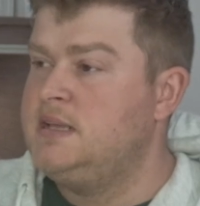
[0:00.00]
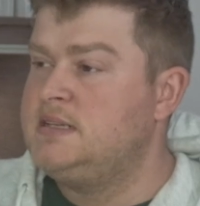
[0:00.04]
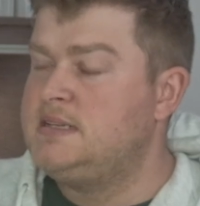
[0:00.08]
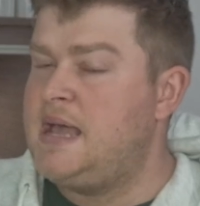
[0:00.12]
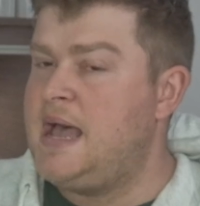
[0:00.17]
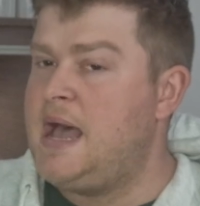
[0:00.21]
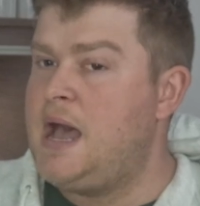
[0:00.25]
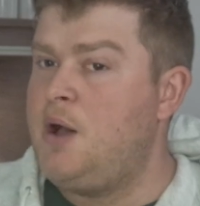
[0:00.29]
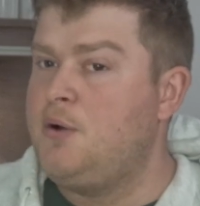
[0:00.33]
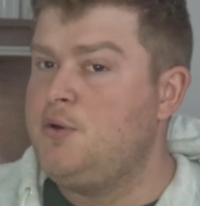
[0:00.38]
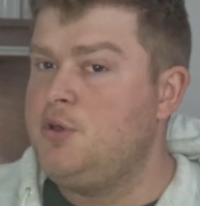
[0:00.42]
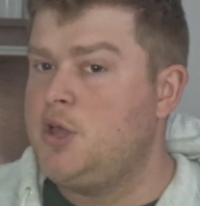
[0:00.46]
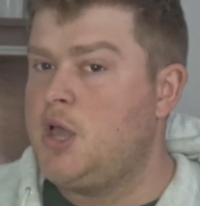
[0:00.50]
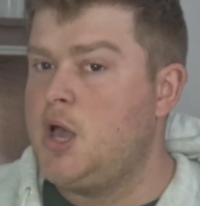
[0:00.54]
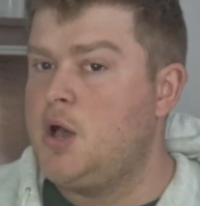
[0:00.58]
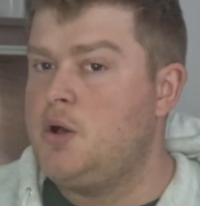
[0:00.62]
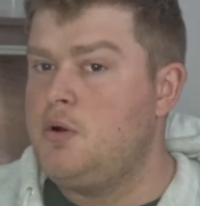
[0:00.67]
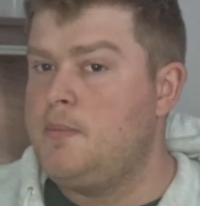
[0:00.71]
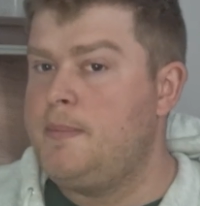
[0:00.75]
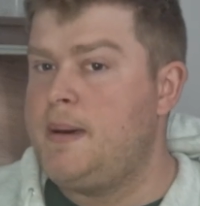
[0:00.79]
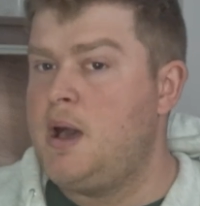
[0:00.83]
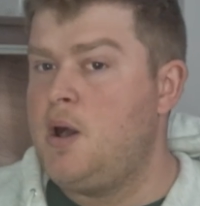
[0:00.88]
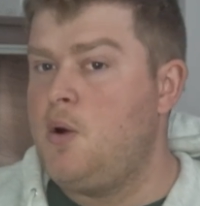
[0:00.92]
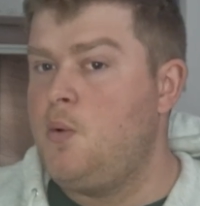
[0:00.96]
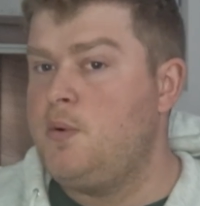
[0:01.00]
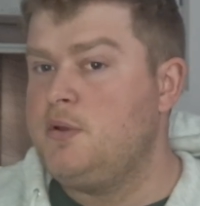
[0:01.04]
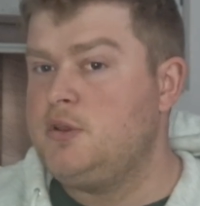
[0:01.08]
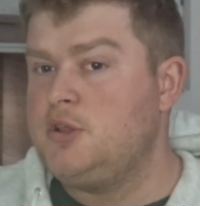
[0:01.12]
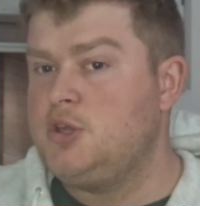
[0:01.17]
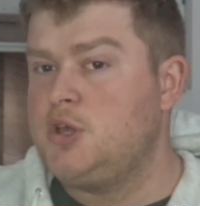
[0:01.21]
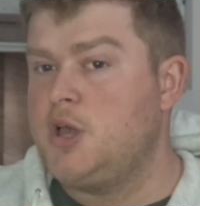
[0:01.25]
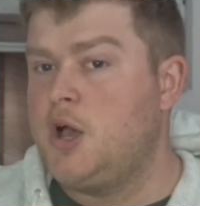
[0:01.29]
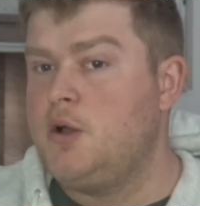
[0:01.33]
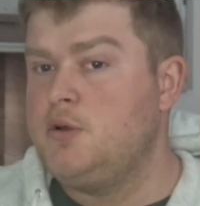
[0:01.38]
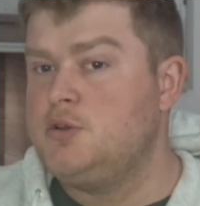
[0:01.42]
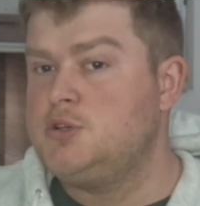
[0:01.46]
how you go about when
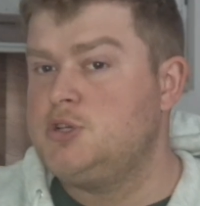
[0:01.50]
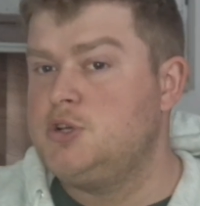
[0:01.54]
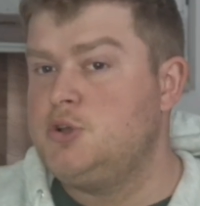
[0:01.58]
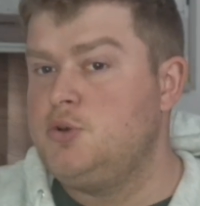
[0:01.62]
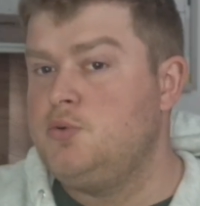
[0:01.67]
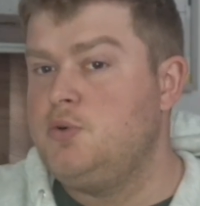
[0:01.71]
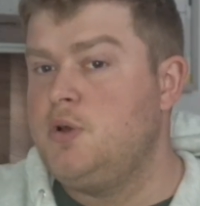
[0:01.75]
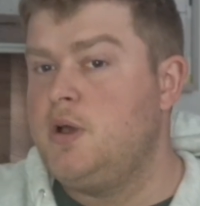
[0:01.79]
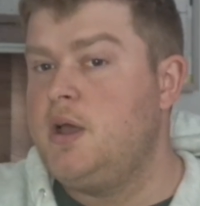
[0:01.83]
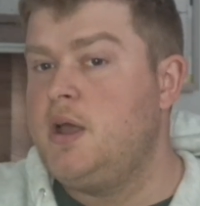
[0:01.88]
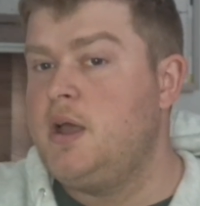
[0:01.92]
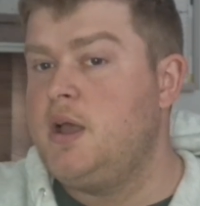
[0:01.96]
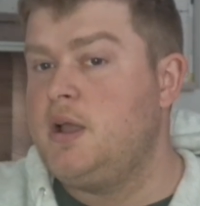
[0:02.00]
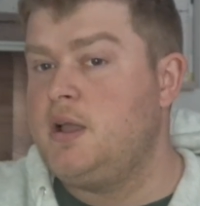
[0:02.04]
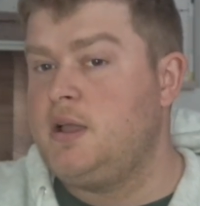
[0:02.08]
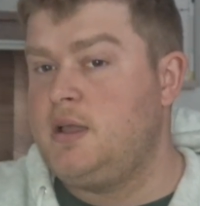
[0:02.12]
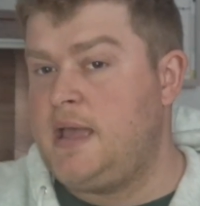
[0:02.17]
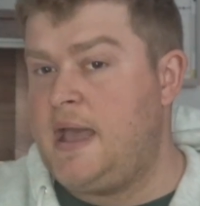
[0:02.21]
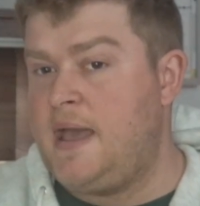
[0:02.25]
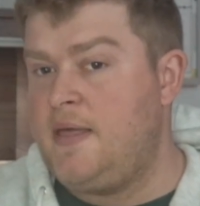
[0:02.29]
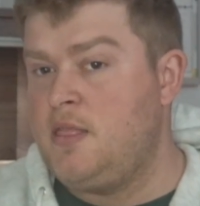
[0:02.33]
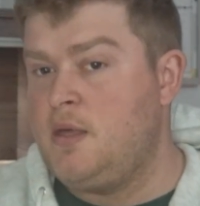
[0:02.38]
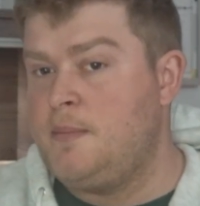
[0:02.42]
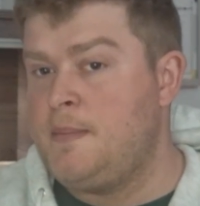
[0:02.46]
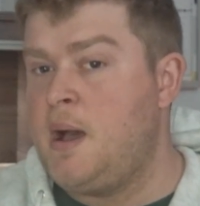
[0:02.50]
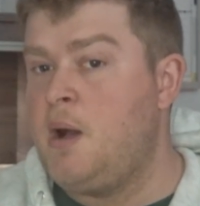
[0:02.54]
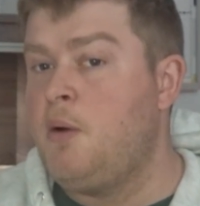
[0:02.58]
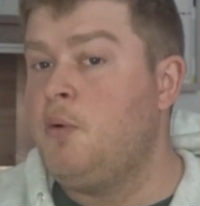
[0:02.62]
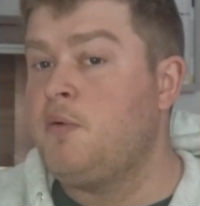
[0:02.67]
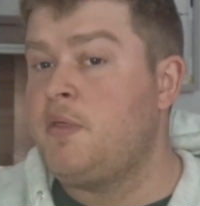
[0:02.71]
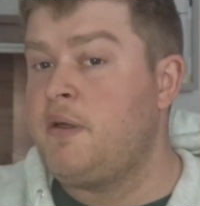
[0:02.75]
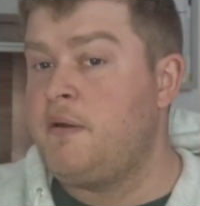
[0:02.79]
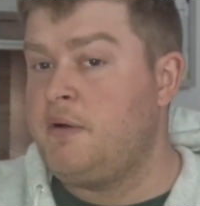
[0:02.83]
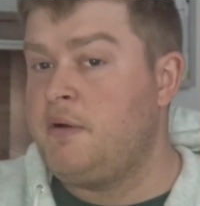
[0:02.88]
you go to get them out of their